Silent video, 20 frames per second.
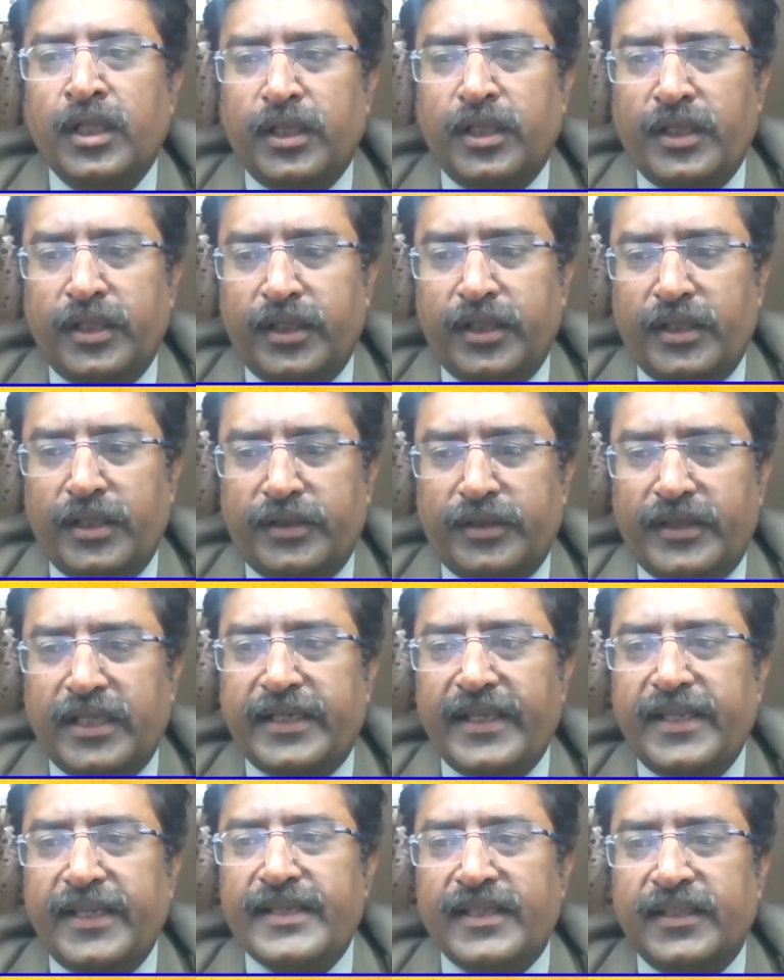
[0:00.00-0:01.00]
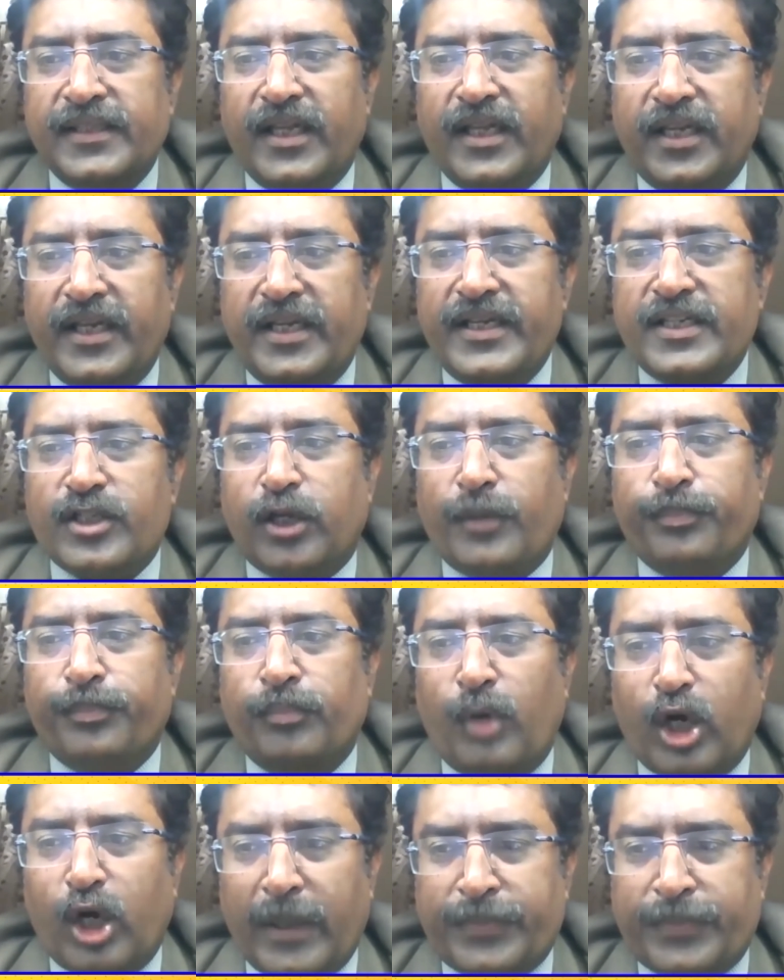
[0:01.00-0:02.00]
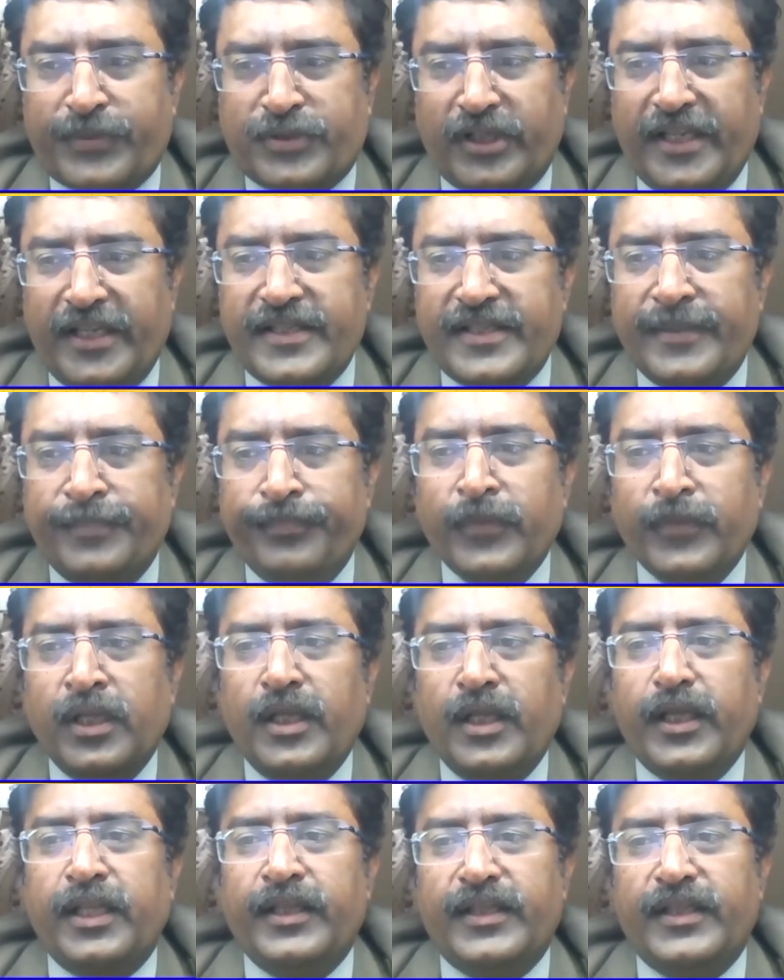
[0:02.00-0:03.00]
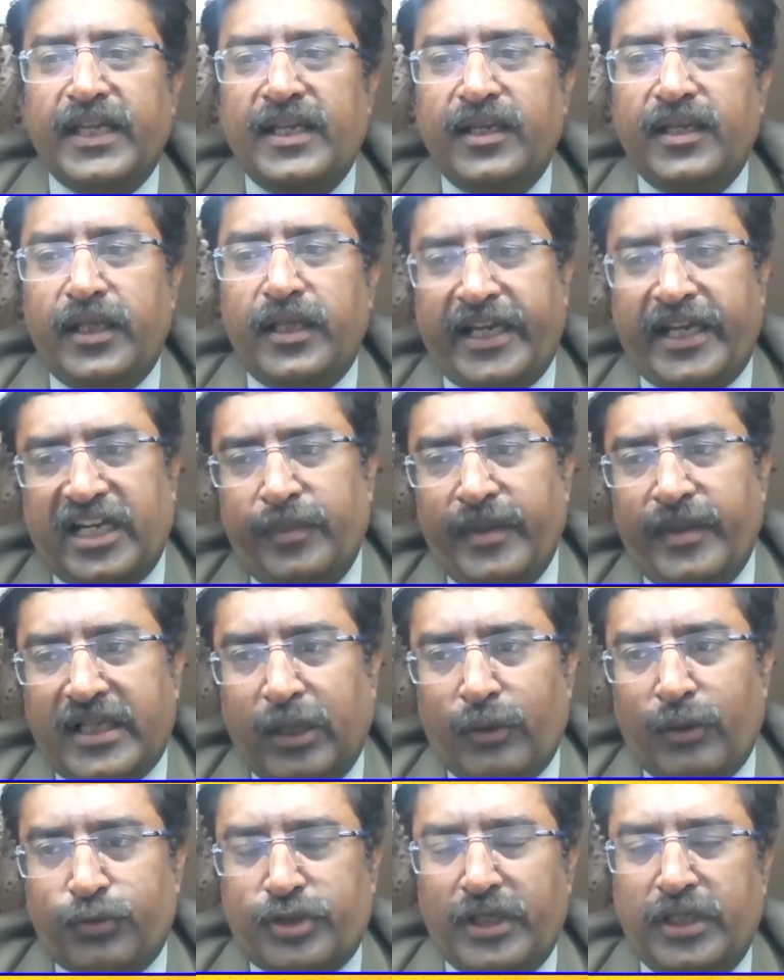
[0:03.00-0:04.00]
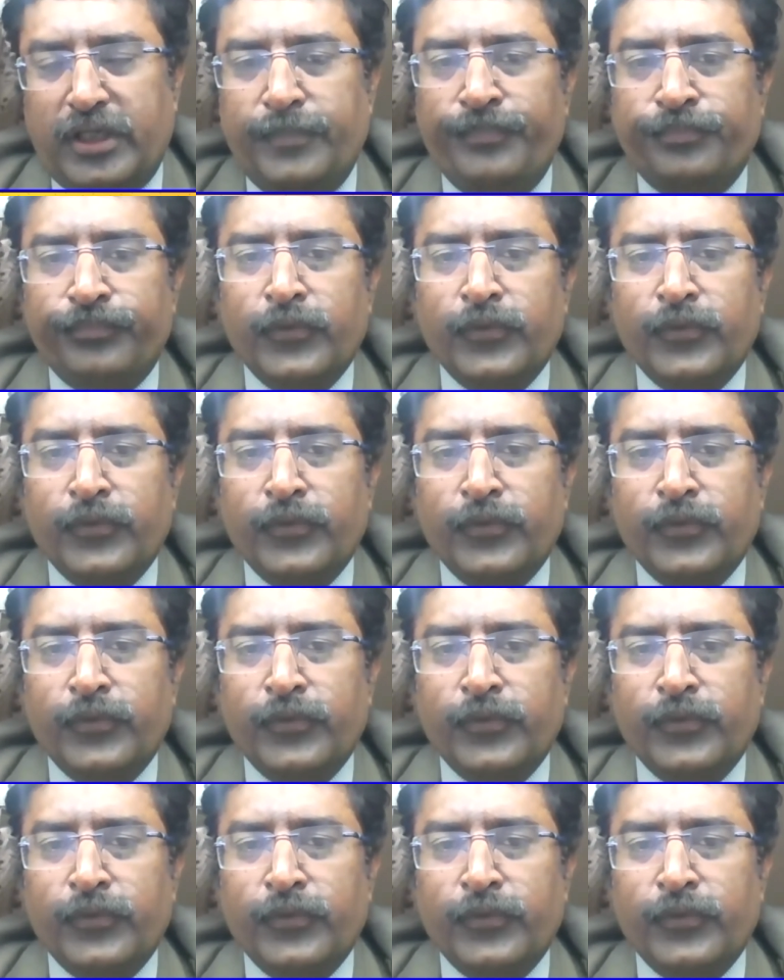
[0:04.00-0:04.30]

That is in the hands of board of studies and then academic council.